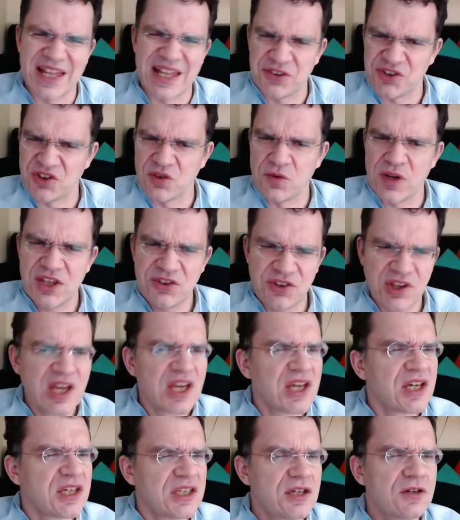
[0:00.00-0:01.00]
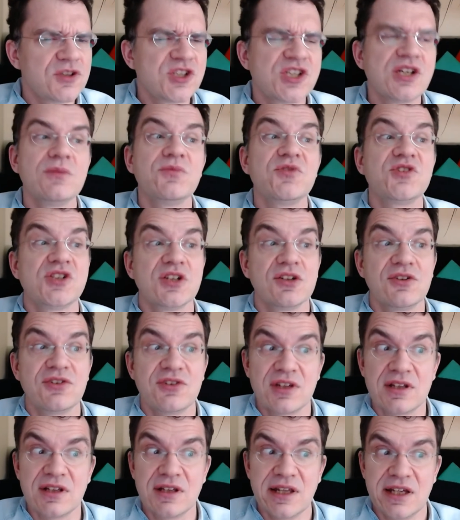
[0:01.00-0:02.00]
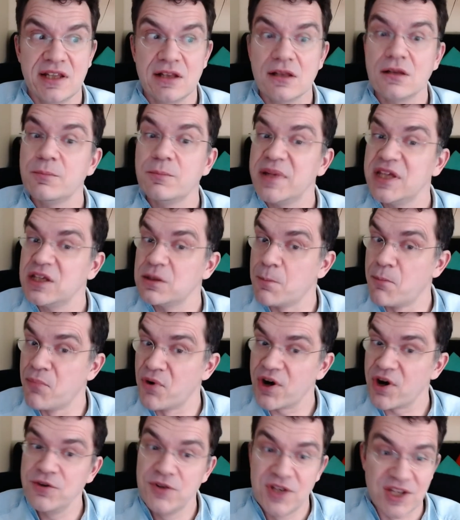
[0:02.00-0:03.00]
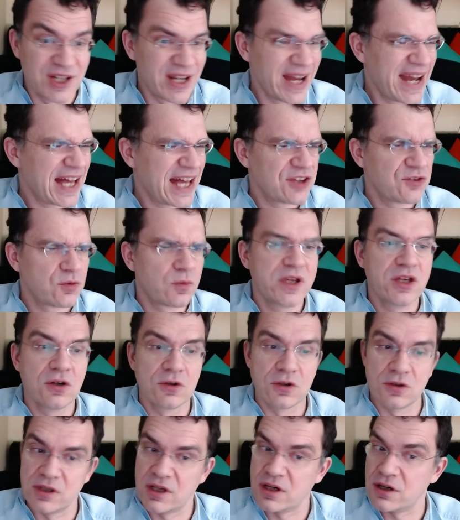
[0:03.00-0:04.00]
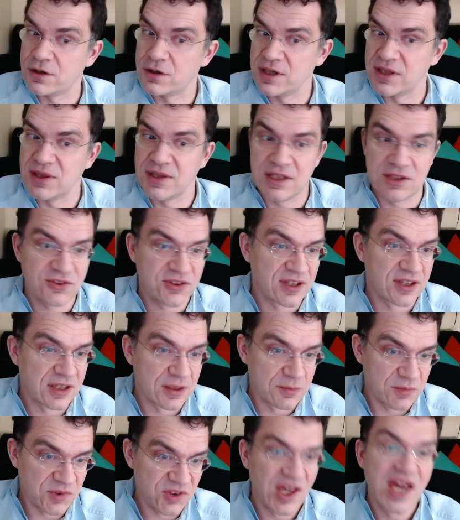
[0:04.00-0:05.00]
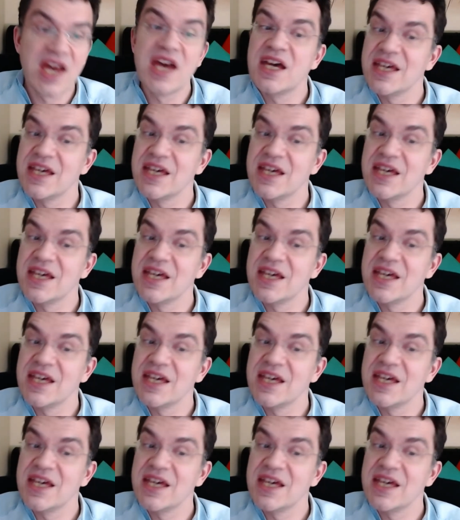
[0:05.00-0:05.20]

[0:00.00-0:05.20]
answer is YouTube's just a little bit broken, as we all are in these times.